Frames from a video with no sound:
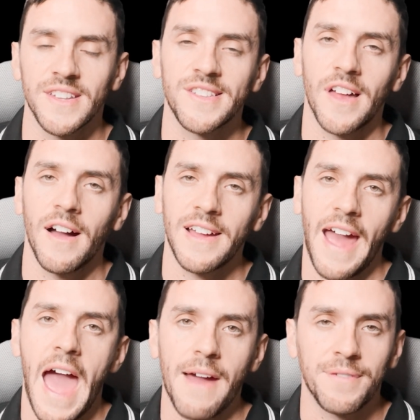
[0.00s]
the stock I
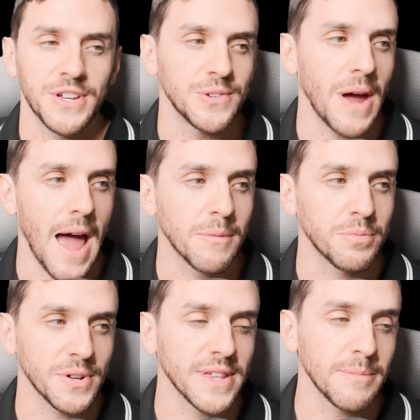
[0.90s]
have for you, I
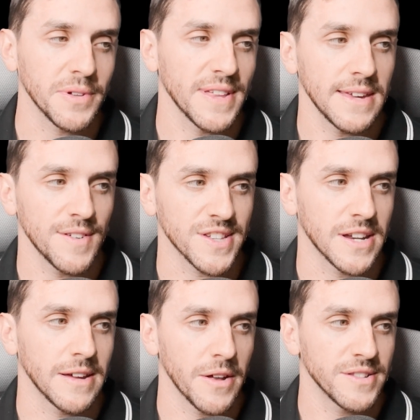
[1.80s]
really believe is
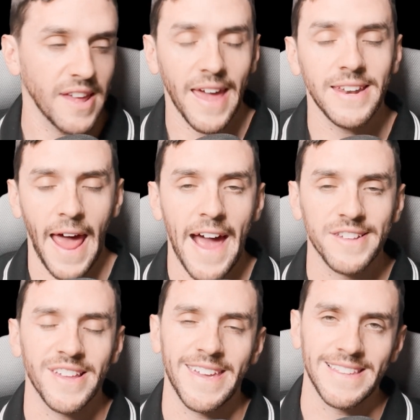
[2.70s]
going to
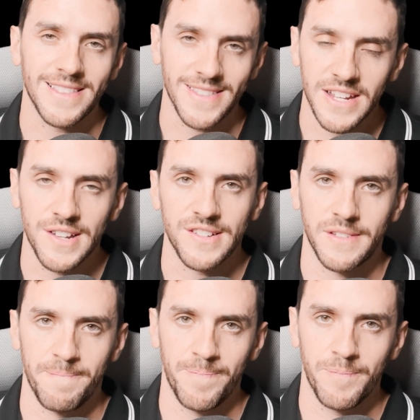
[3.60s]
10x at
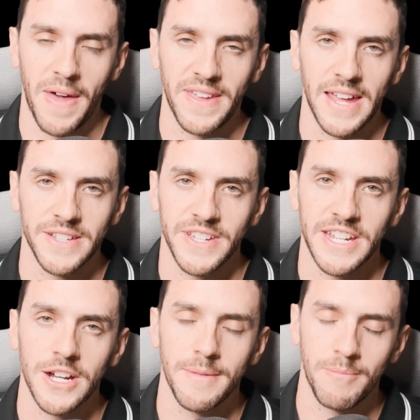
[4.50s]
least by the end of the
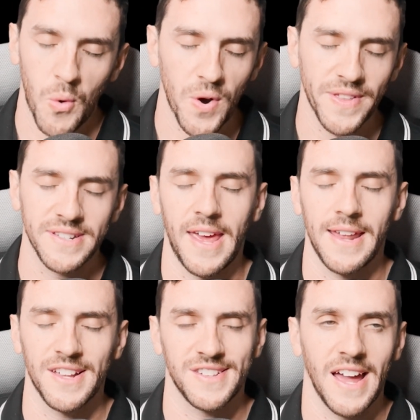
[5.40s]
year. More than
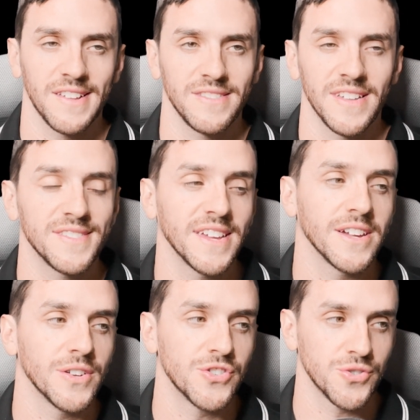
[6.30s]
10x, guys. This thing
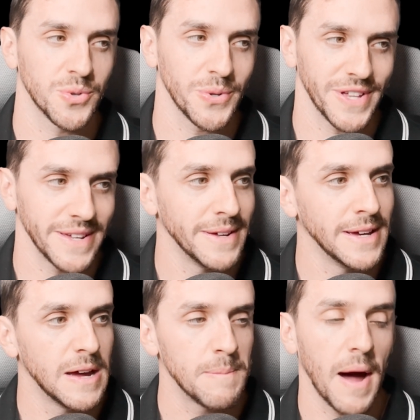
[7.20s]
could truly,
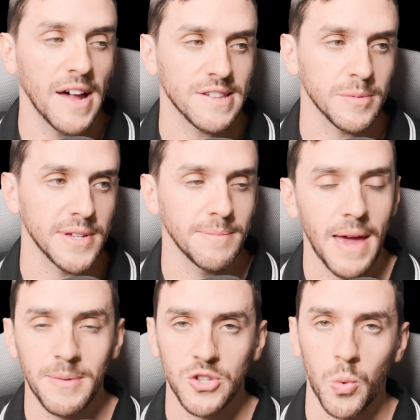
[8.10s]
possibly,
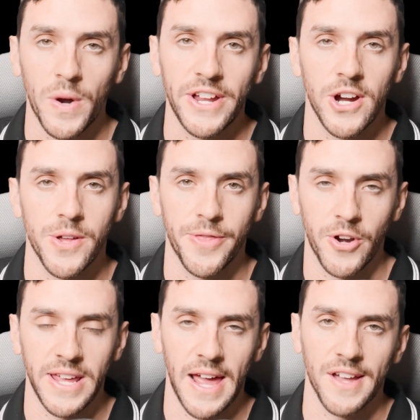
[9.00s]
maybe 20 or
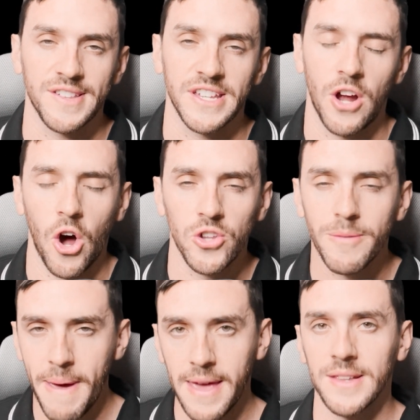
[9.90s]
30x. It all
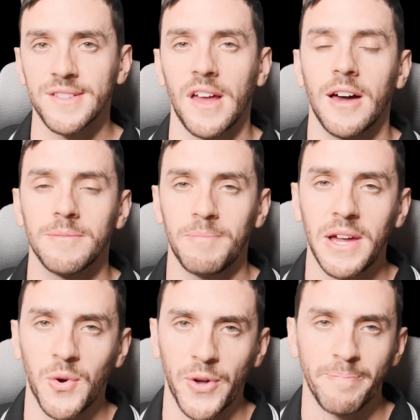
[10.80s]
depends on
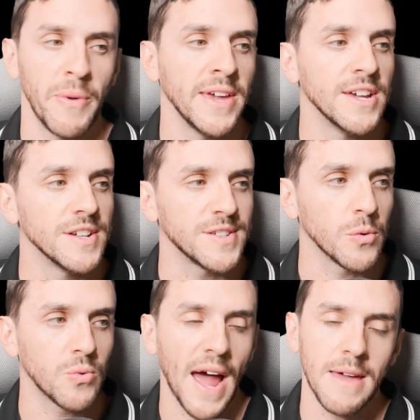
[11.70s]
Bitcoin. So
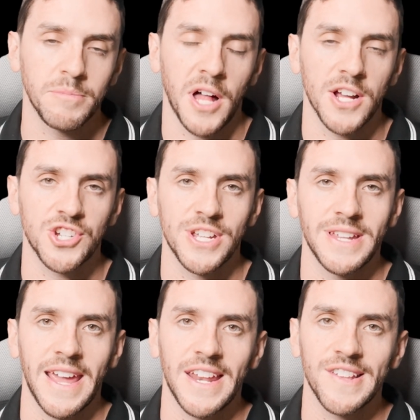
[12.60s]
Riot
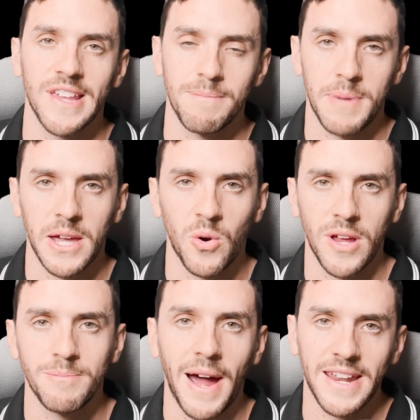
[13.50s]
Blockchain, it is a
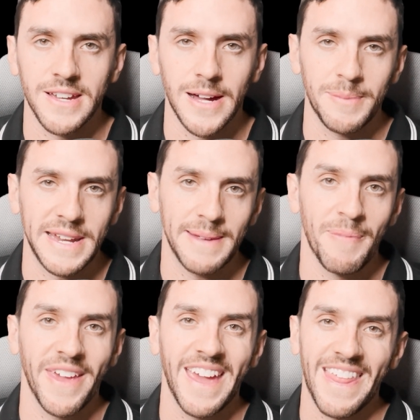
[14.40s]
Bitcoin mining company,
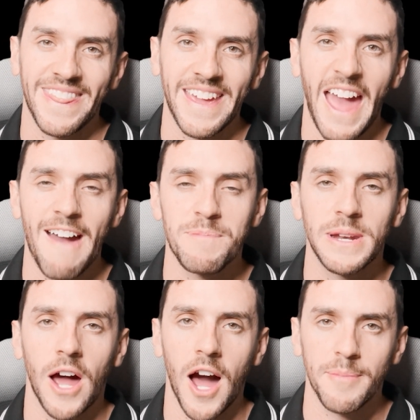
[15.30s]
and they have
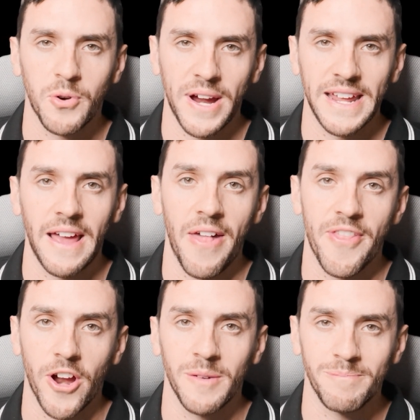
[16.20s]
been upgrading
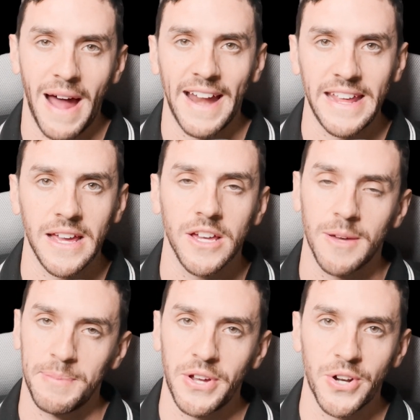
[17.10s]
their mining
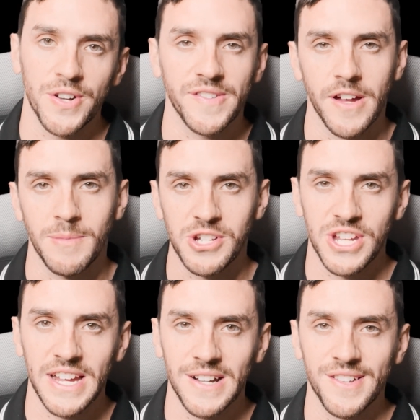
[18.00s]
computers, their
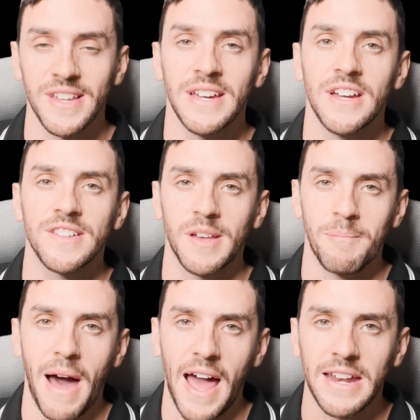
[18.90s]
machines, to
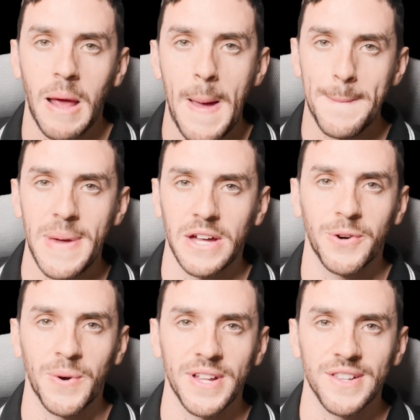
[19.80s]
mine
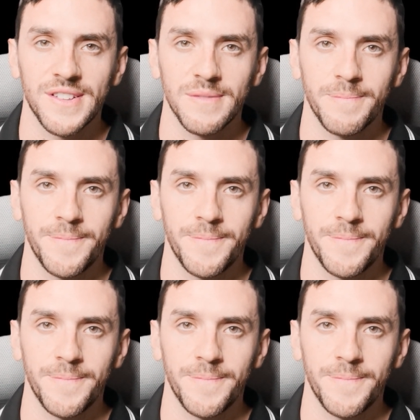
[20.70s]
Bitcoins.